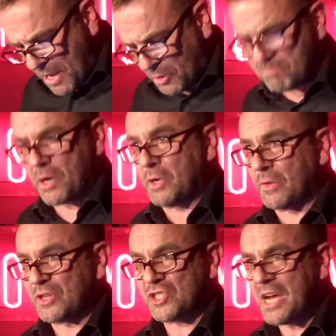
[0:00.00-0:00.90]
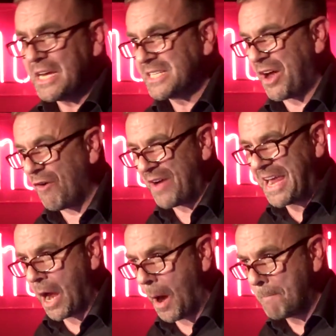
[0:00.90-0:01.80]
a belt buckle the size of
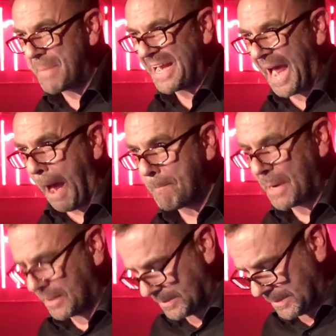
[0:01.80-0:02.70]
a hubcap.